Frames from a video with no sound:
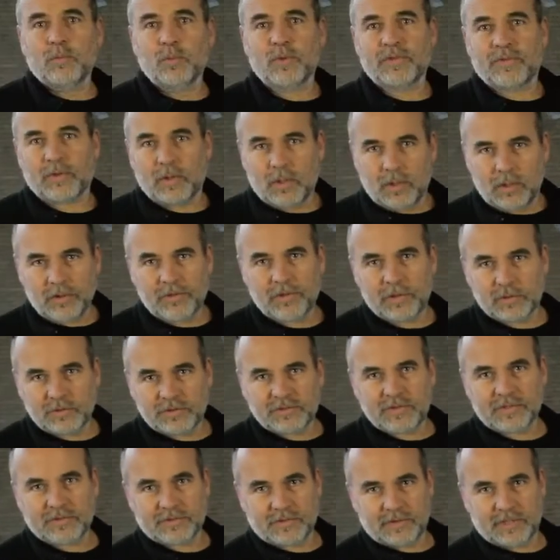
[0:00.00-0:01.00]
with all those
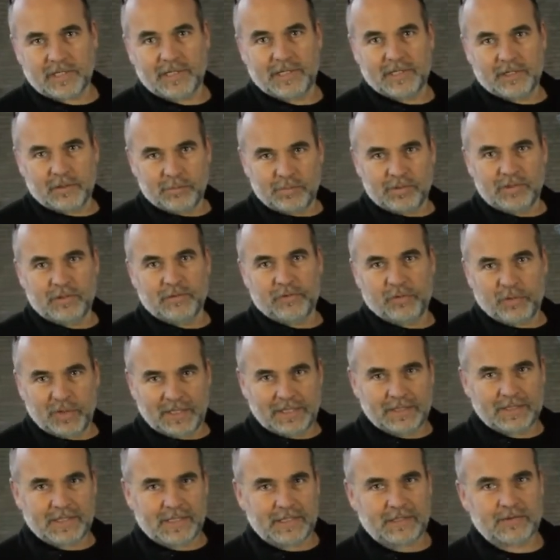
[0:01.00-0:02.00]
sustainable
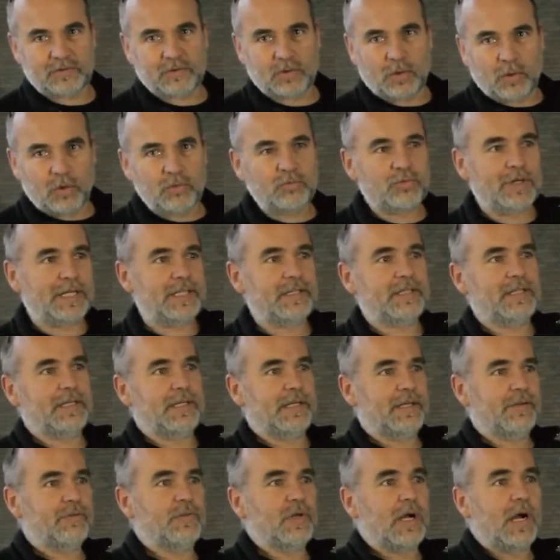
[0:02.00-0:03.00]
thinkings already
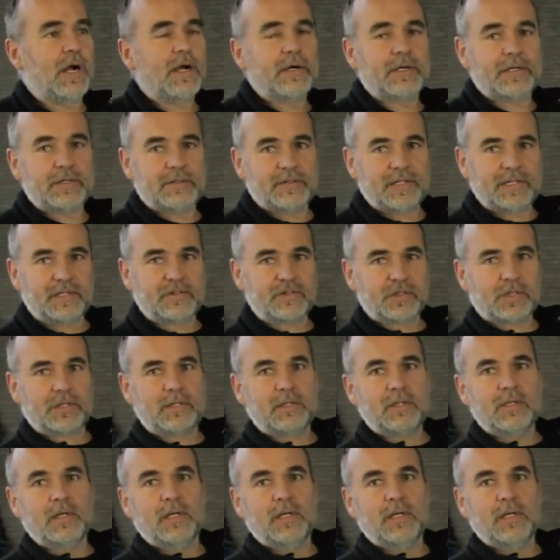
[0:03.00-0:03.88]
in the architecture.